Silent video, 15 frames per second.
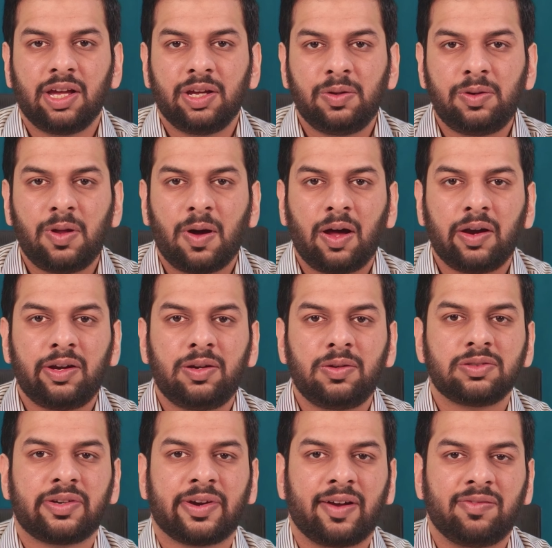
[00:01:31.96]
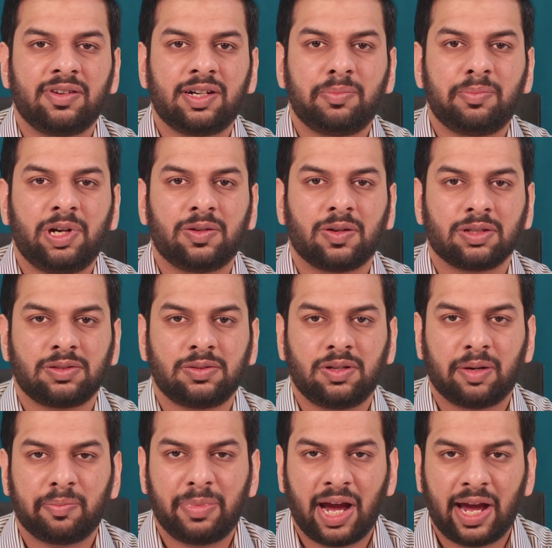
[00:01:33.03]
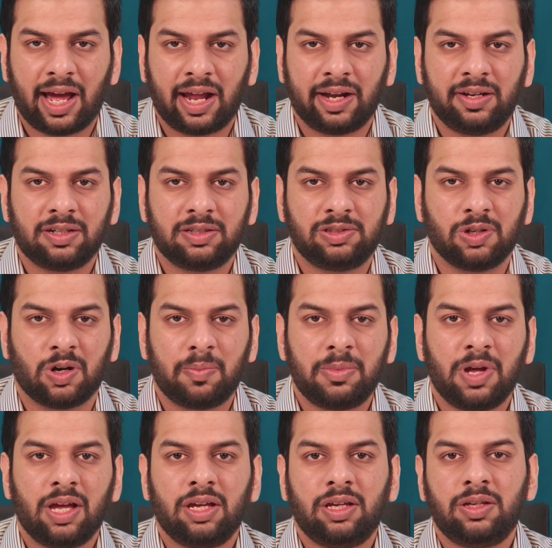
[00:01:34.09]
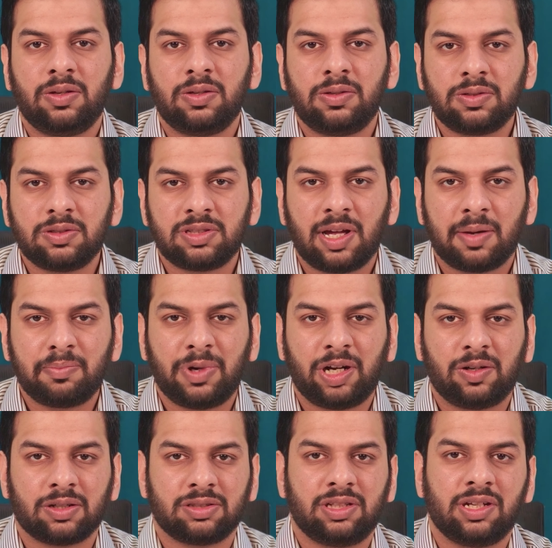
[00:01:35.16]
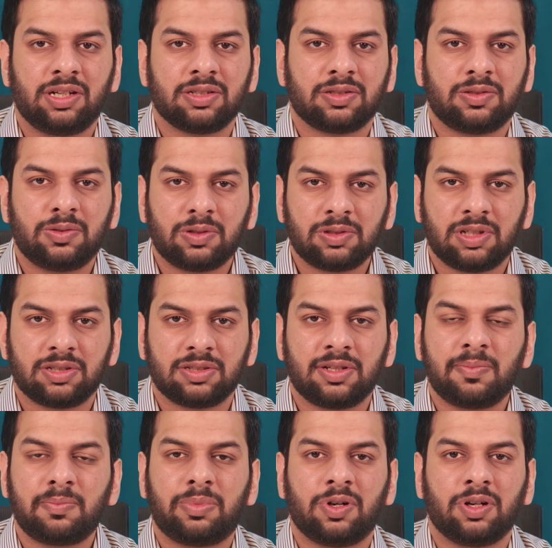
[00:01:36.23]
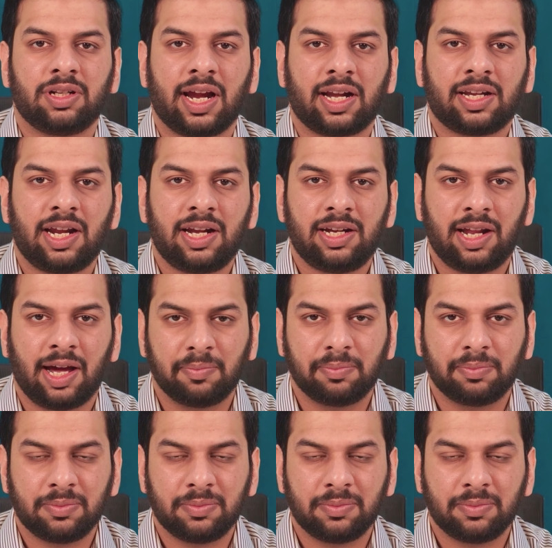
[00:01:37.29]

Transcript: You don't lose referral because you are bad at your job. You lose them because there is no system protecting them.